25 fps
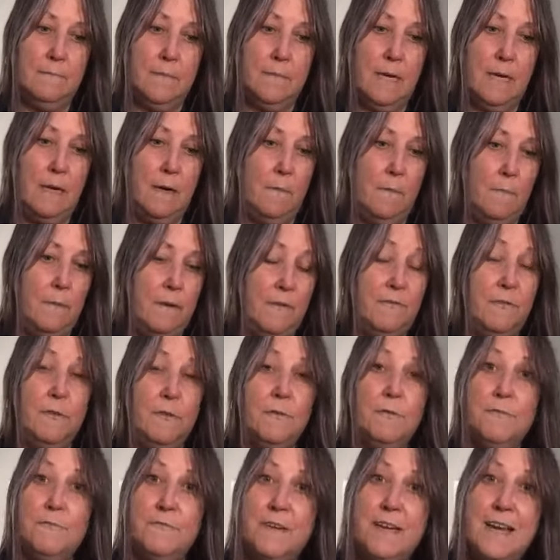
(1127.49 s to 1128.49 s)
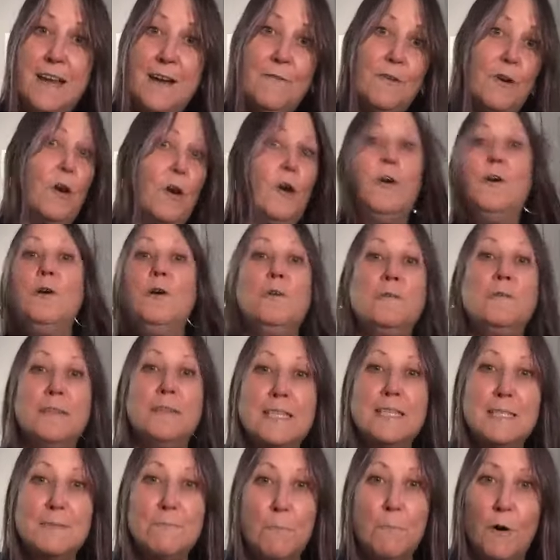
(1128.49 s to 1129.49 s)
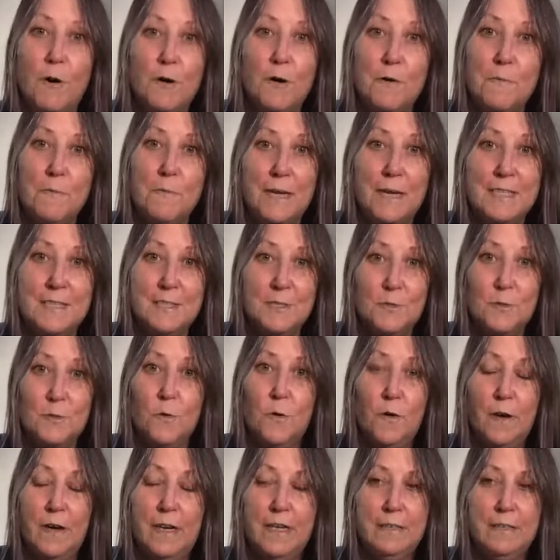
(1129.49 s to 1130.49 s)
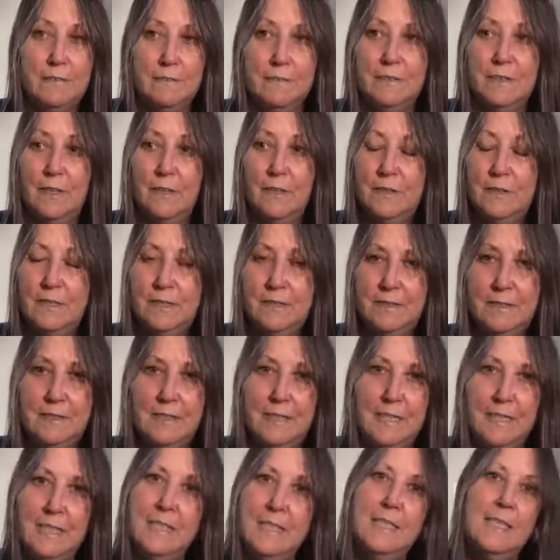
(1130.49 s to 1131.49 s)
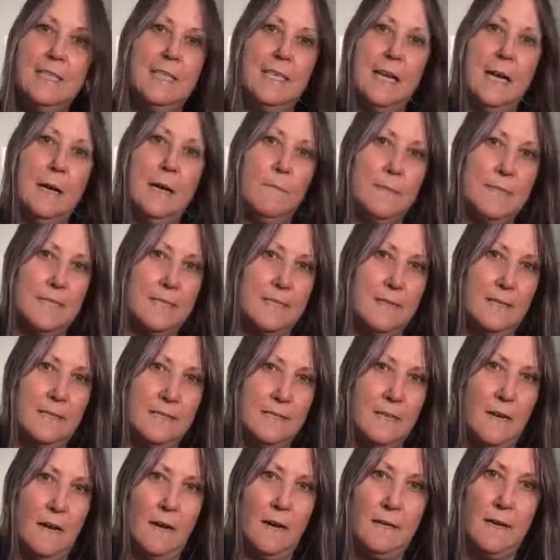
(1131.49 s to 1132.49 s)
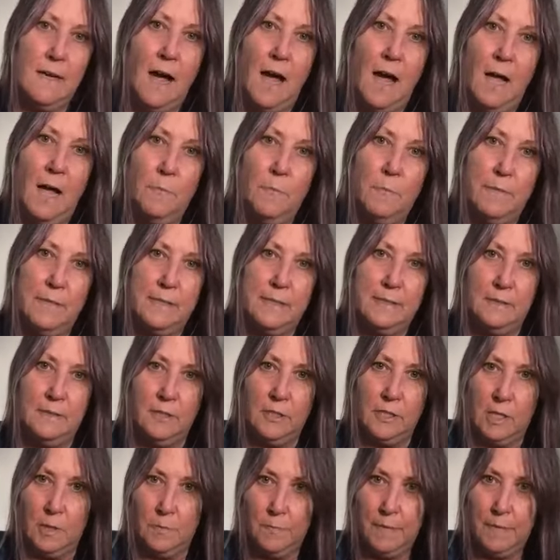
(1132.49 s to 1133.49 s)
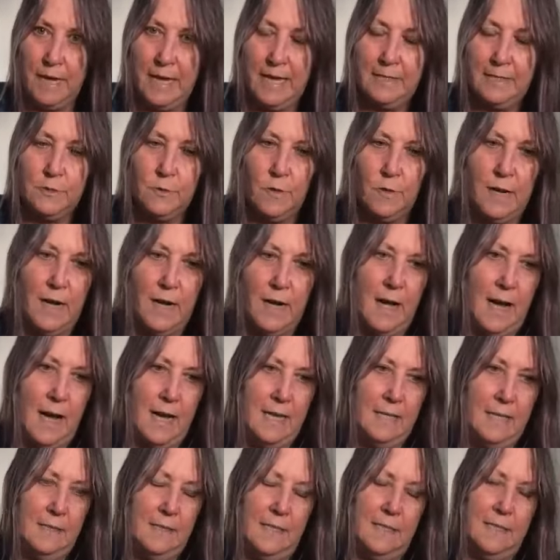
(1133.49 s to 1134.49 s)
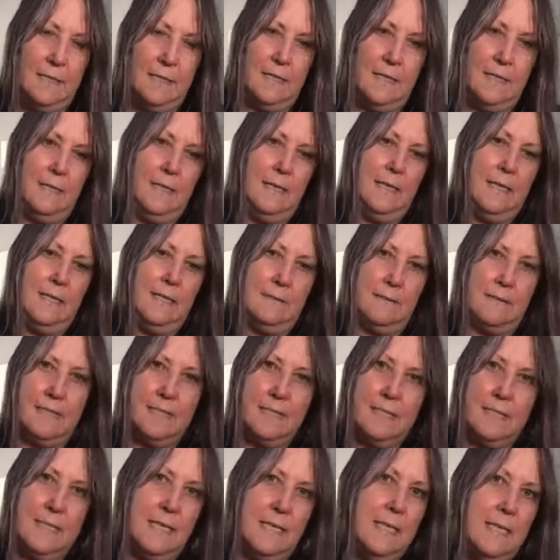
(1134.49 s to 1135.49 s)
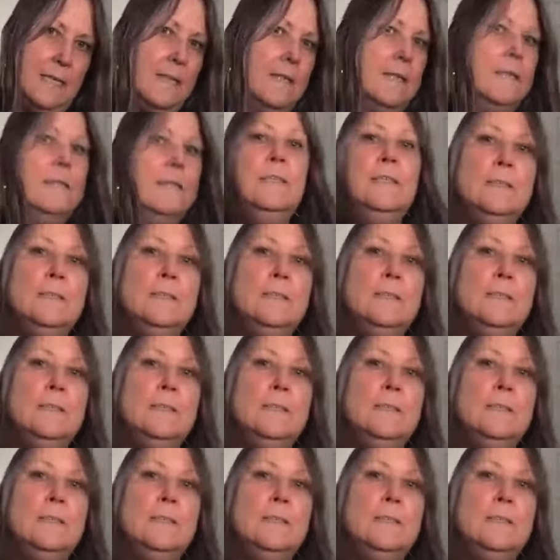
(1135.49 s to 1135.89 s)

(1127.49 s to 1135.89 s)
If you've never heard this part of my story, you can go to Amazon.com and look up Andrea Hylen and see